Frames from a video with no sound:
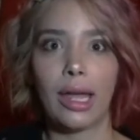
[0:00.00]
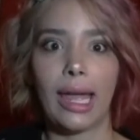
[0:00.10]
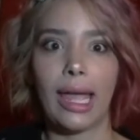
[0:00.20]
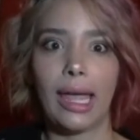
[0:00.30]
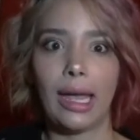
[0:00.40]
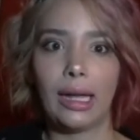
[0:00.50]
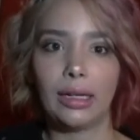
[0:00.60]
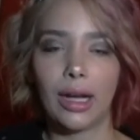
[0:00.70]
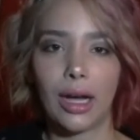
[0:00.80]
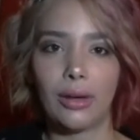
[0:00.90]
And
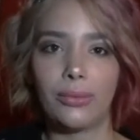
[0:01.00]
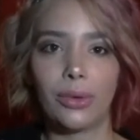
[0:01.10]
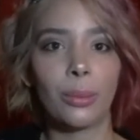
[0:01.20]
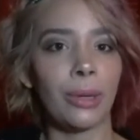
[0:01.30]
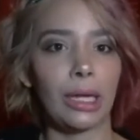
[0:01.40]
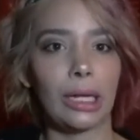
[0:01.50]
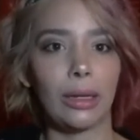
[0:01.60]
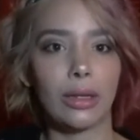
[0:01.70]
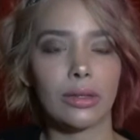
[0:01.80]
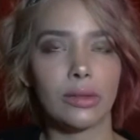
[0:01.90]
God
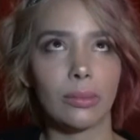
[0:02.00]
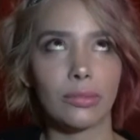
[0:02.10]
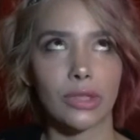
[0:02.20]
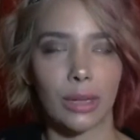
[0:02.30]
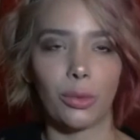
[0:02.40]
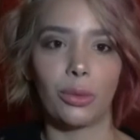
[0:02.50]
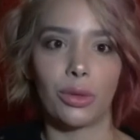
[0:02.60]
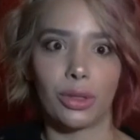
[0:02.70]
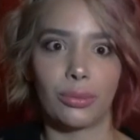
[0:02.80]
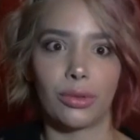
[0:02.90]
forbid someone were
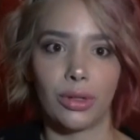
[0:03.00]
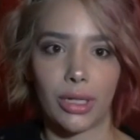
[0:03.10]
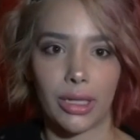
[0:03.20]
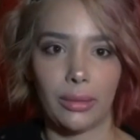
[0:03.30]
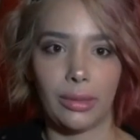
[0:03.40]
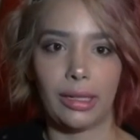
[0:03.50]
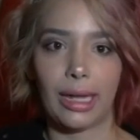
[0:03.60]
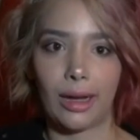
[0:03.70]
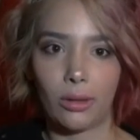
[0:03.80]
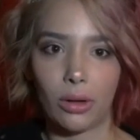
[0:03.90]
to prohibit
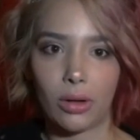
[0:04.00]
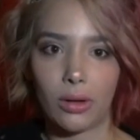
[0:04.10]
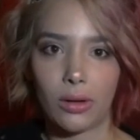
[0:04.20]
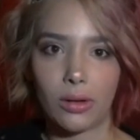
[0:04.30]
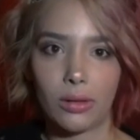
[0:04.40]
alcohol.